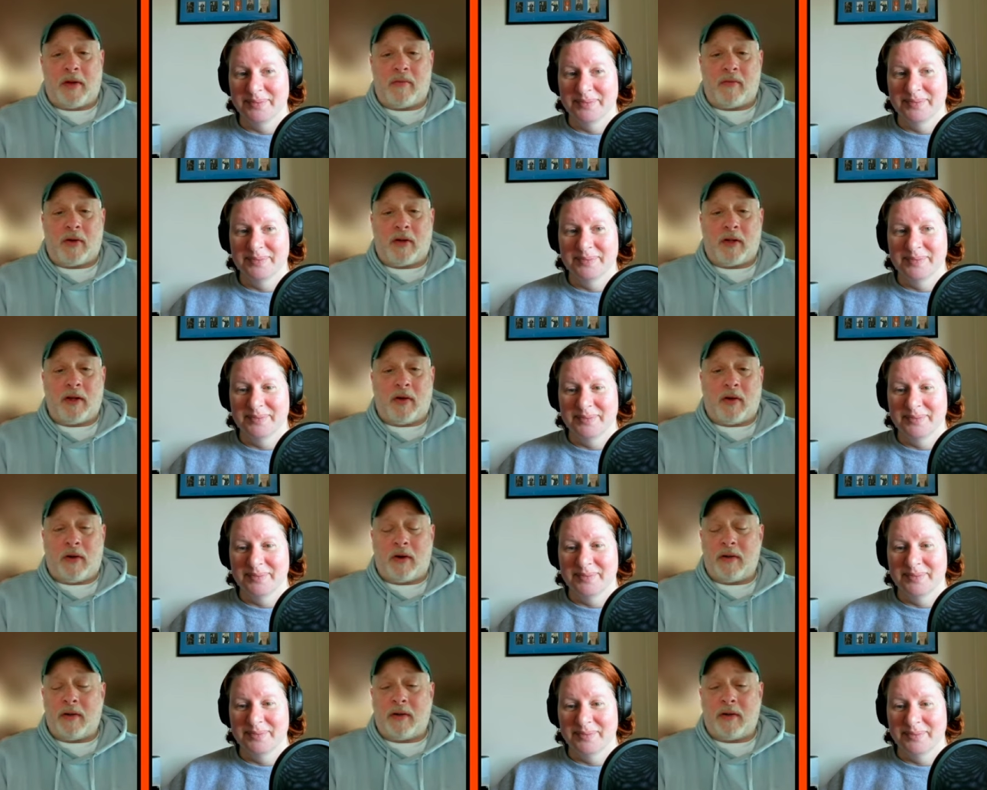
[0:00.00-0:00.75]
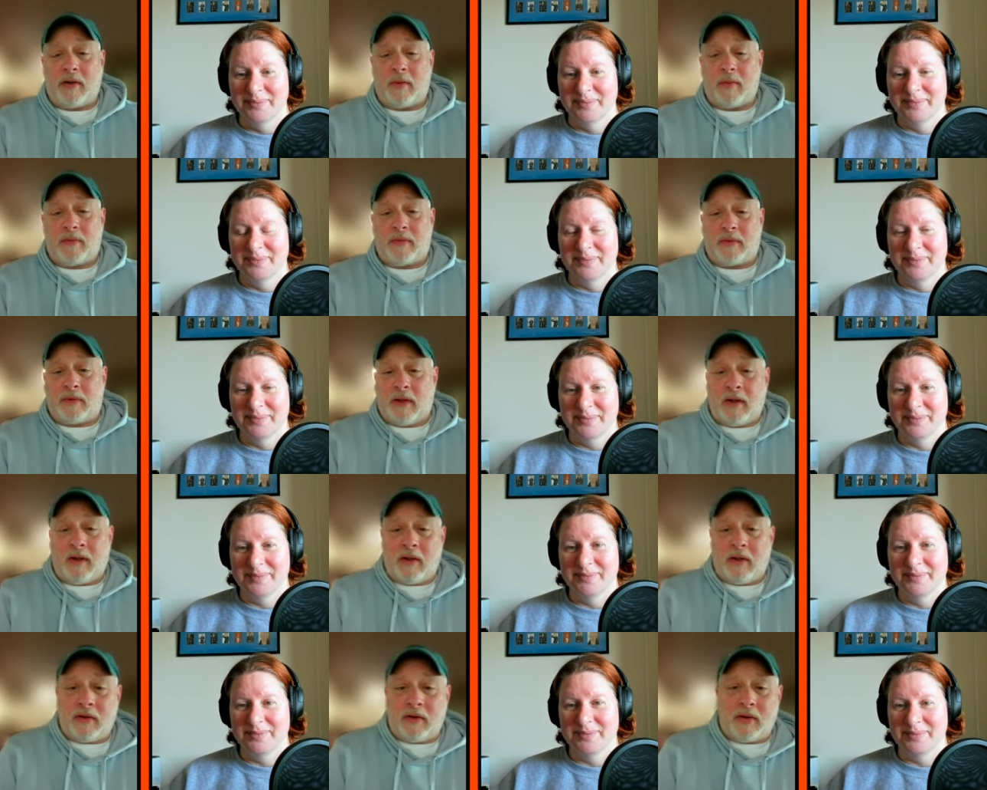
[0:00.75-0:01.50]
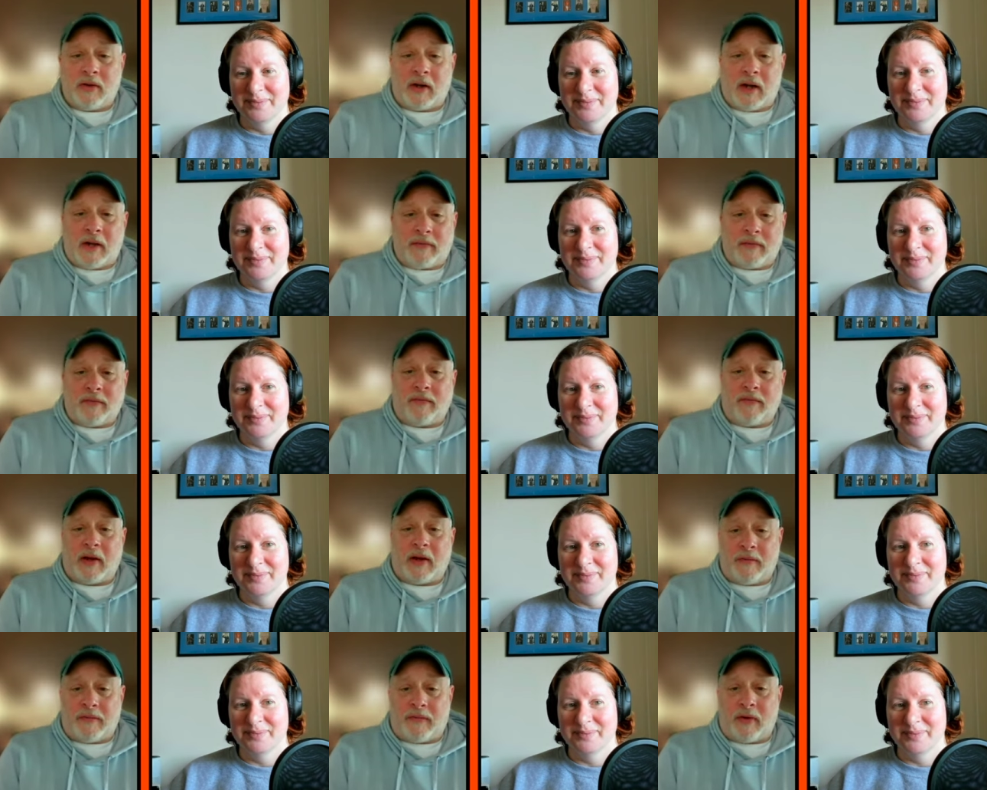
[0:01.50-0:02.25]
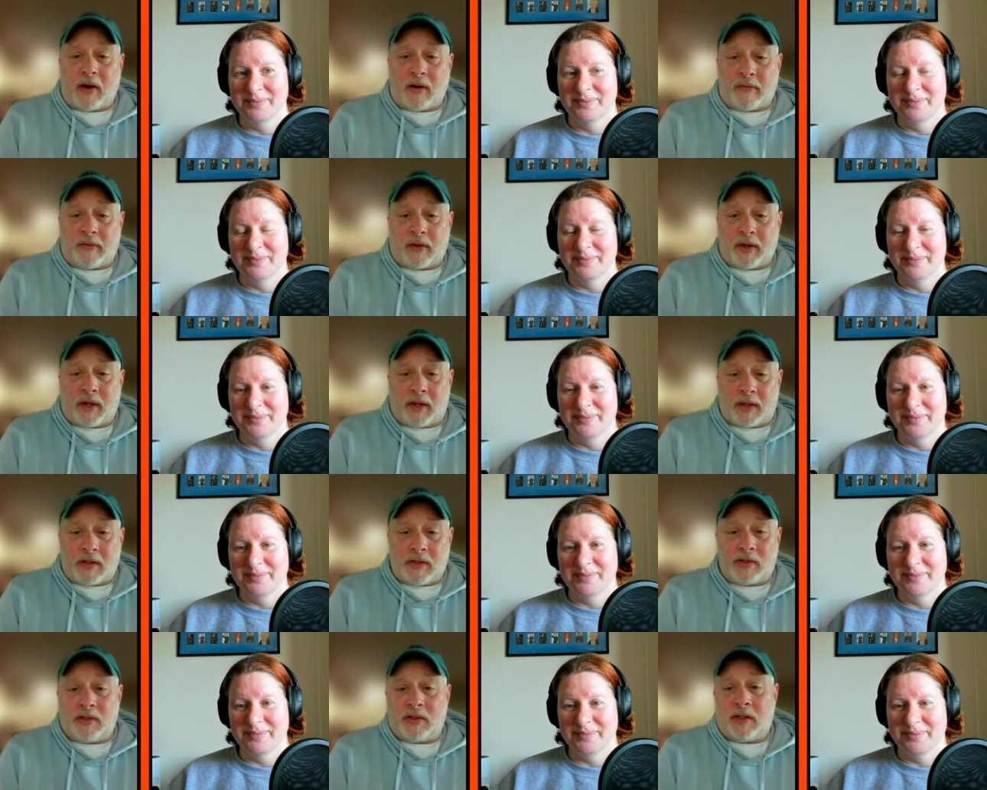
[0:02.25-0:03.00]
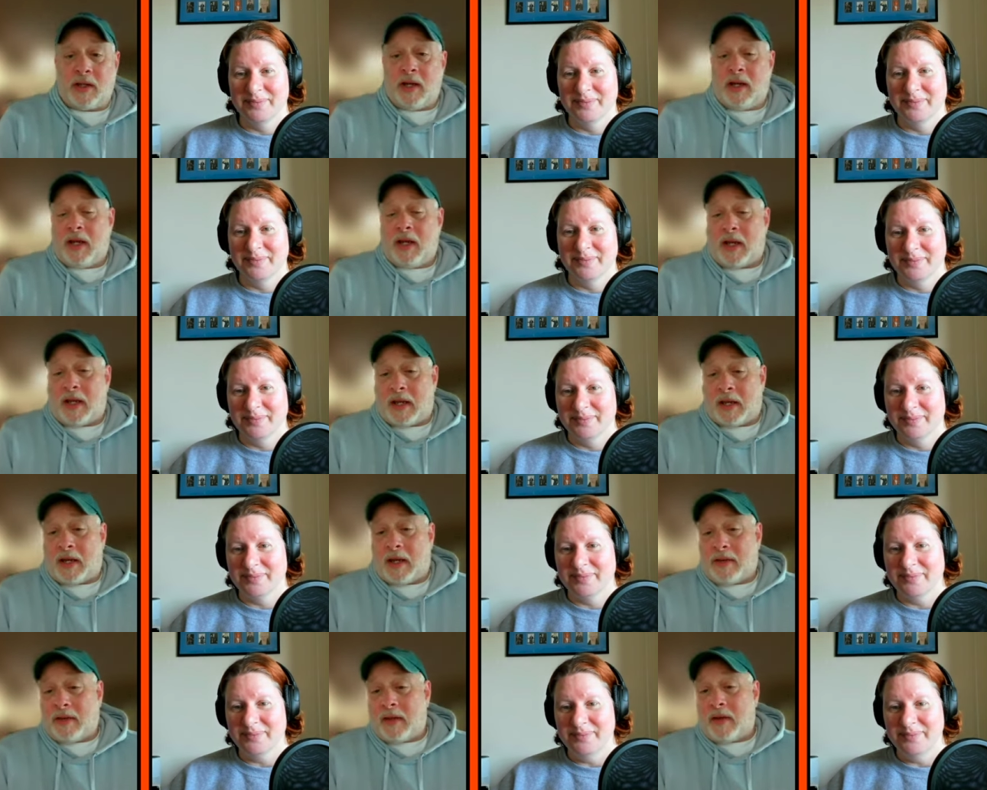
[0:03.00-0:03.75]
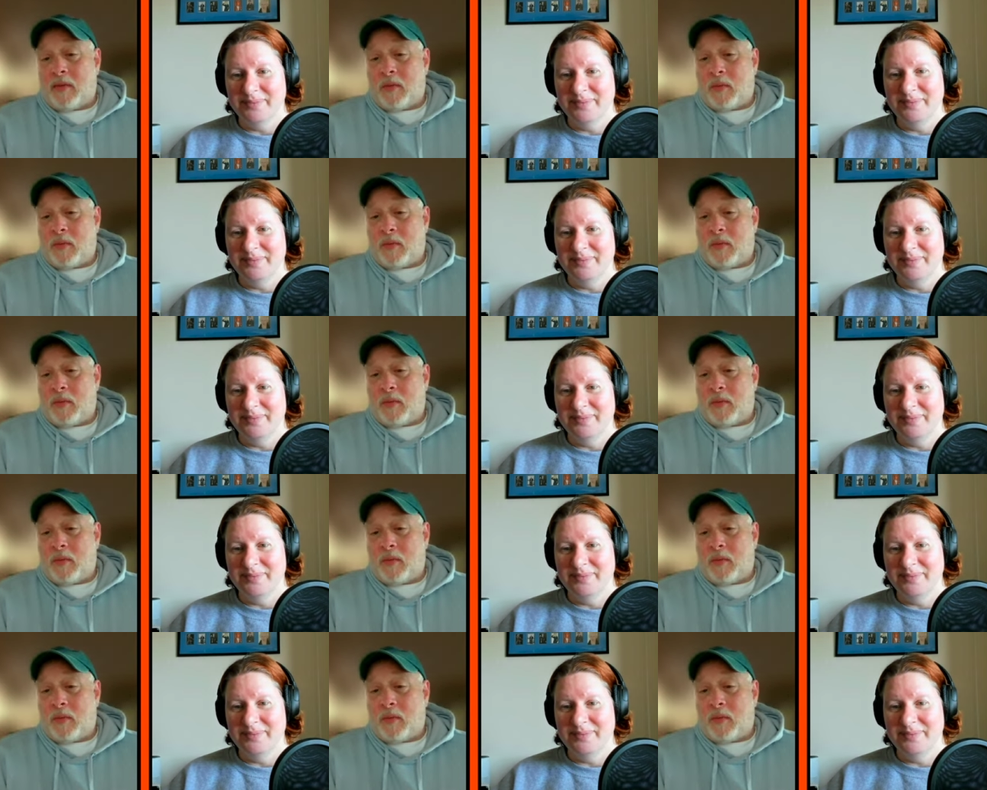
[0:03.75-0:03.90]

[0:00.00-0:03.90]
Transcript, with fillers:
Speaker 1: really hard. They're going to you're going to have to fight for every inch, and I think